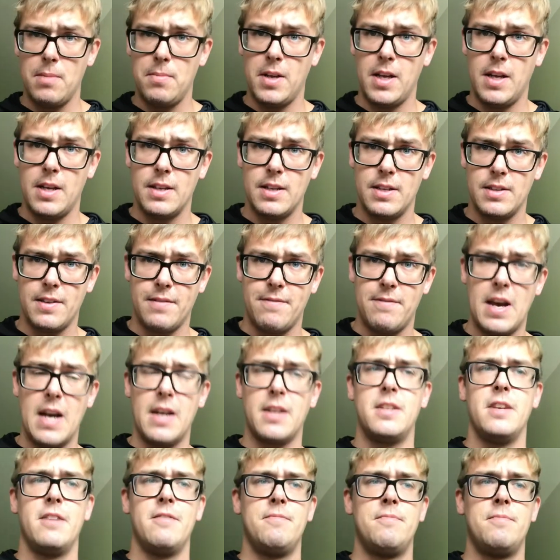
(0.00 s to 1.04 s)
be as
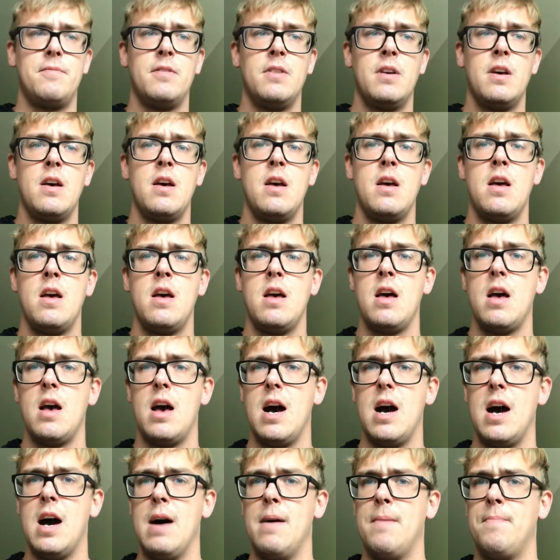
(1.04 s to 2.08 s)
effective,
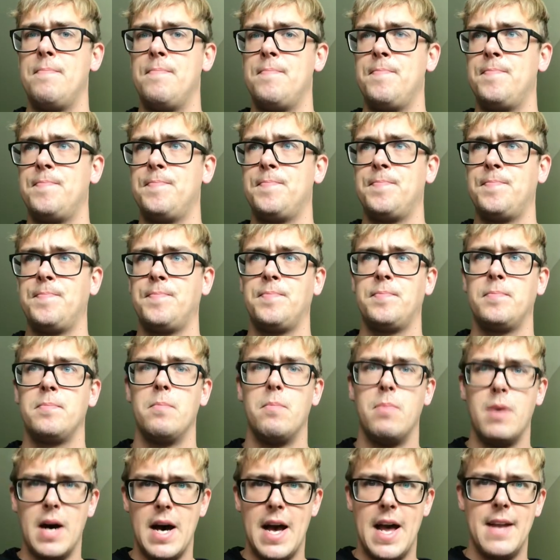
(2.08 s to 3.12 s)

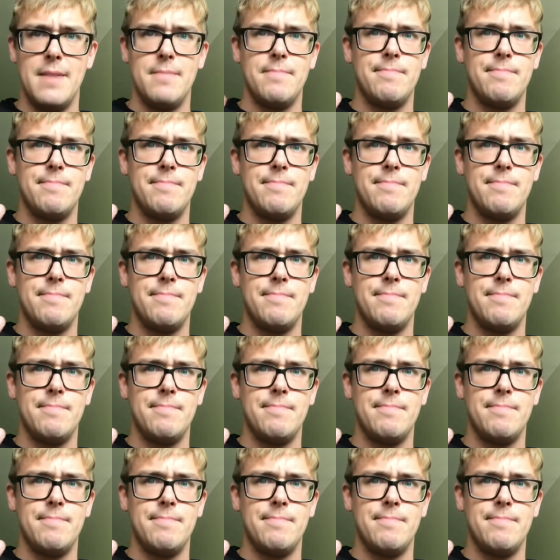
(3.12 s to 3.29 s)
but